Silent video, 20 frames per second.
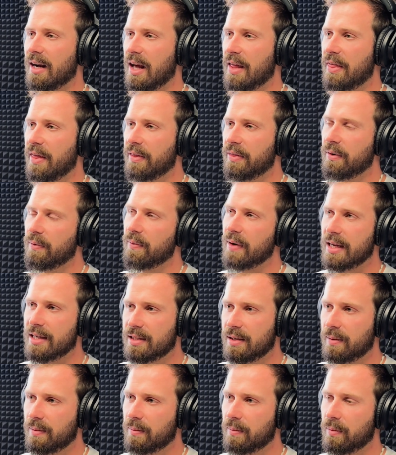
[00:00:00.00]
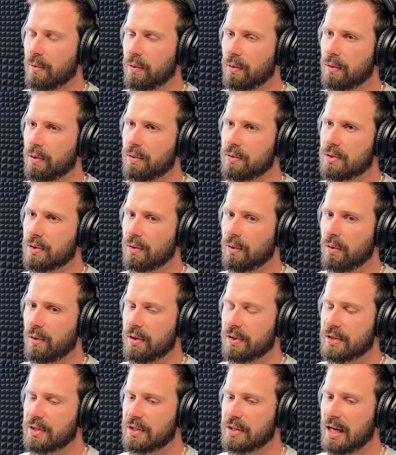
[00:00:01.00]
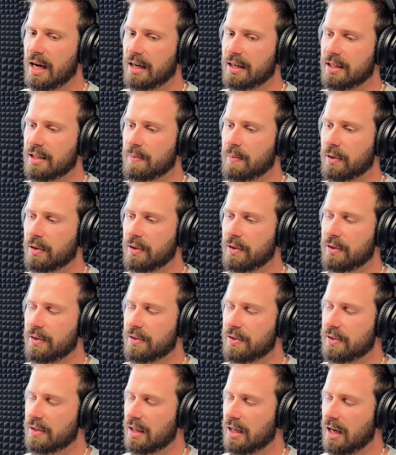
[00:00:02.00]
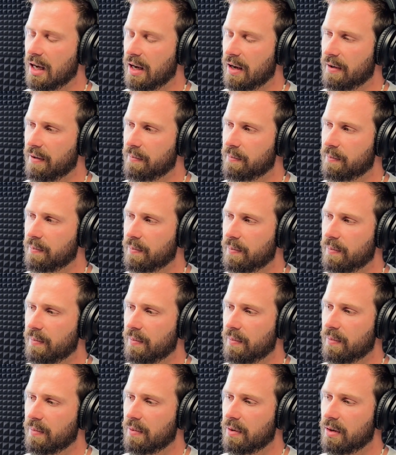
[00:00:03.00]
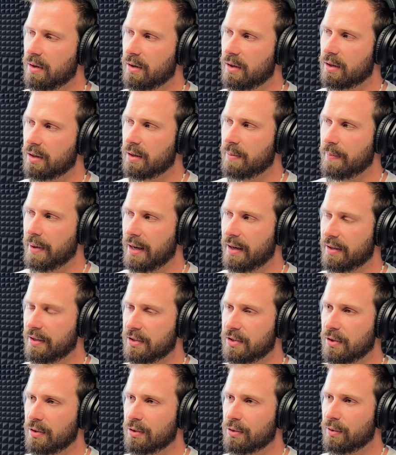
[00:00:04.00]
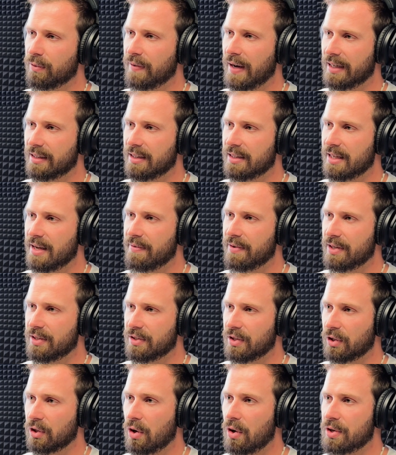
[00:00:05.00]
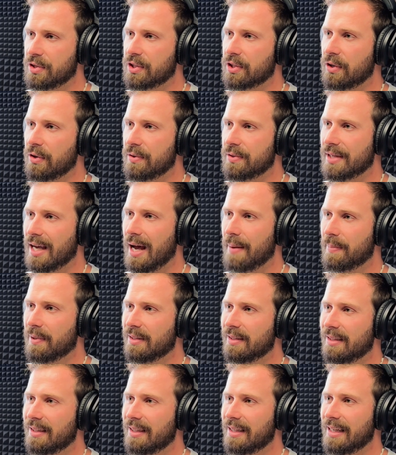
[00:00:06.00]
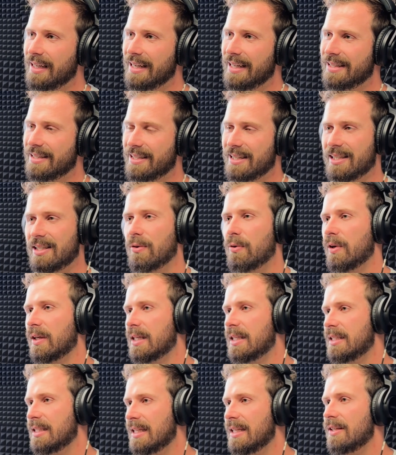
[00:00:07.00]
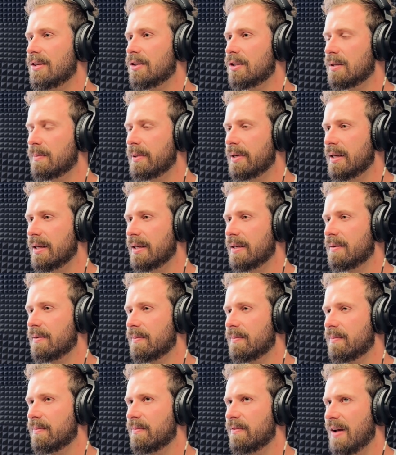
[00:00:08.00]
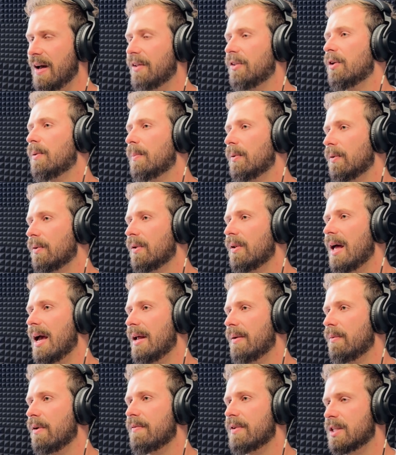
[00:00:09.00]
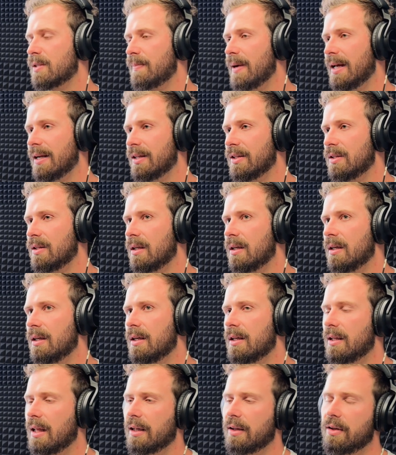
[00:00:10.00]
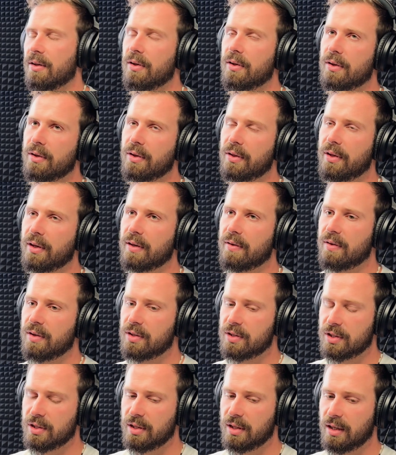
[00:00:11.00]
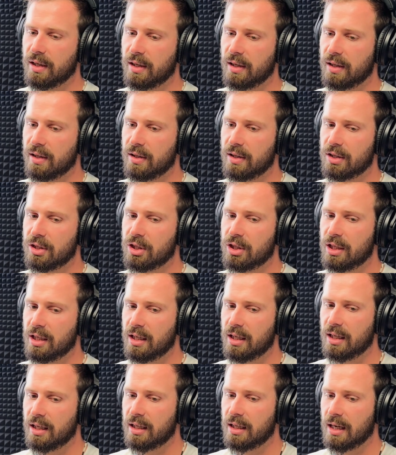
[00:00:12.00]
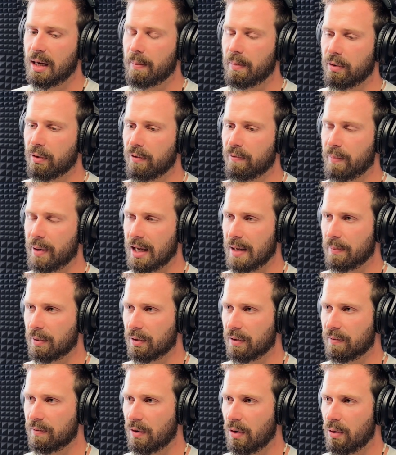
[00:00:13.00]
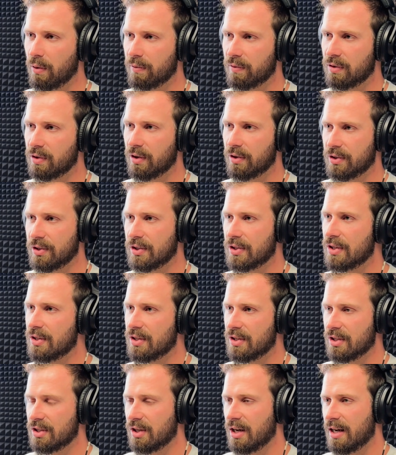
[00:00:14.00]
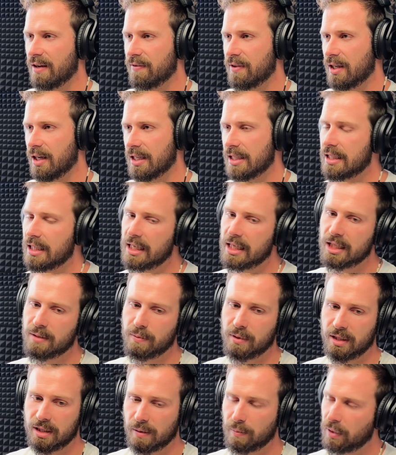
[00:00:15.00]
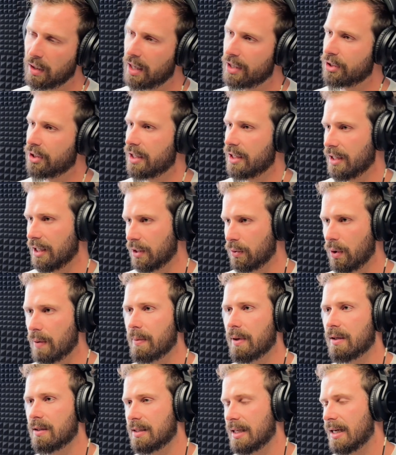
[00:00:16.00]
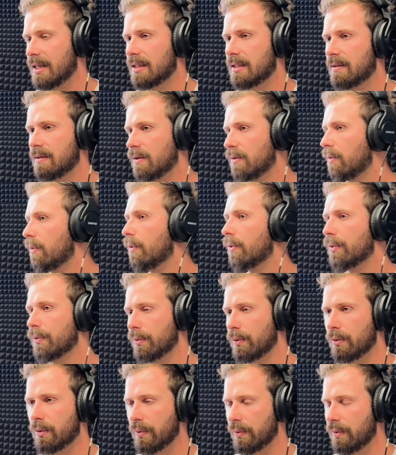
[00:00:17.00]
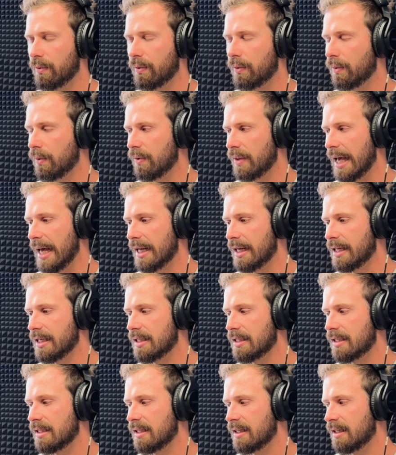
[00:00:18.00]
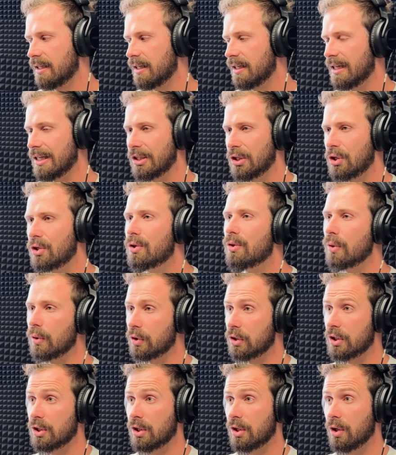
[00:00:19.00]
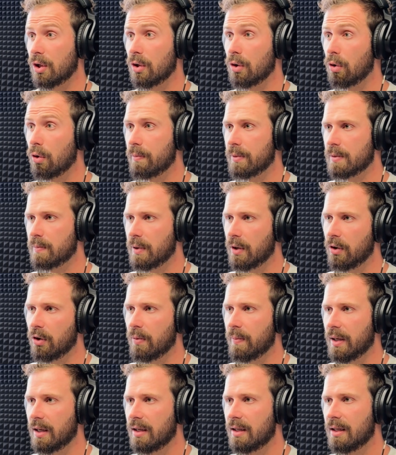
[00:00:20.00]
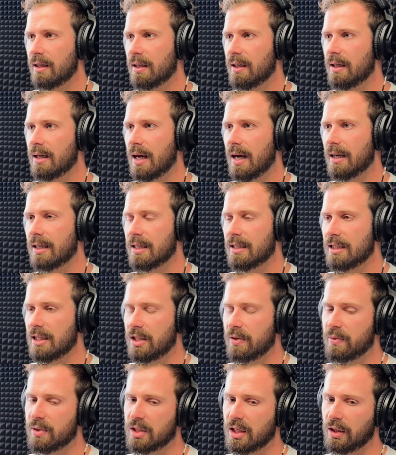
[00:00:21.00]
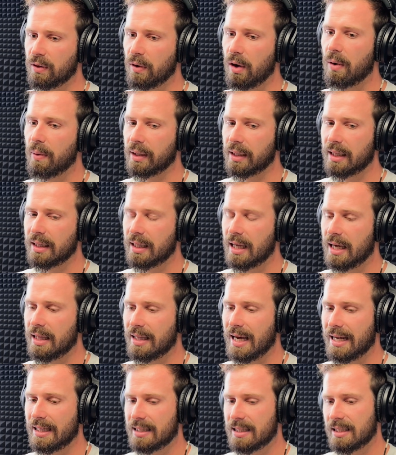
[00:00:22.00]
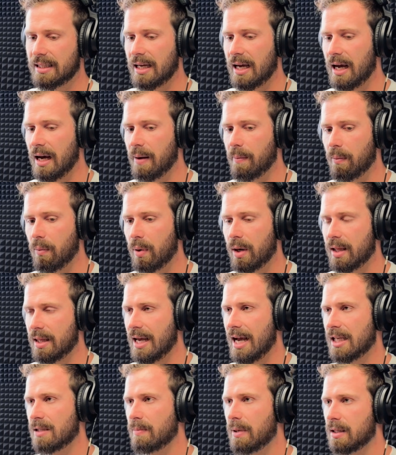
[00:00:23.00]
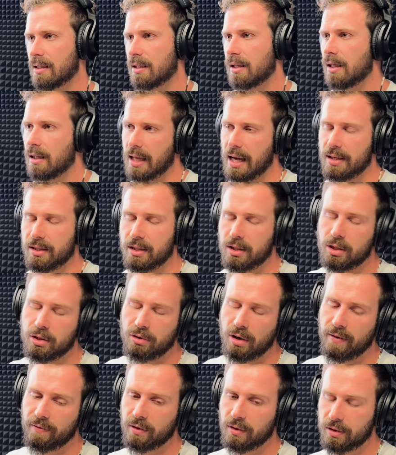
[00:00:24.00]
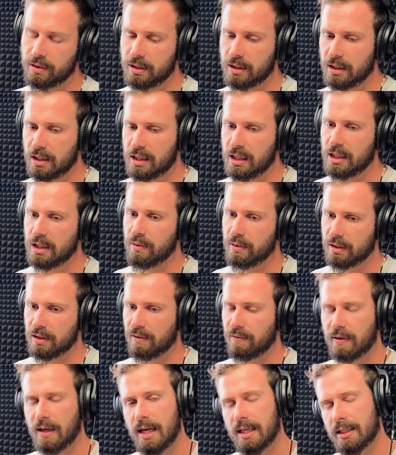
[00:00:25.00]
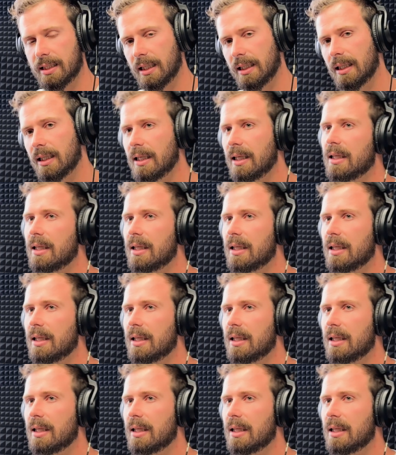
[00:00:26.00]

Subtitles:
I think the reason Moore's law has stuck is because compounding social factors, even as the cost goes up, it's just sort of continued to be valuable, and we've expanded. Like you think of the sheer number of people involved, not just in the design of the ICs, but the supply chain and the equipment down all through that is huge. It's an enormous pyramid and continuously growing, and that's one of the aspects that allows it to drive continuously faster.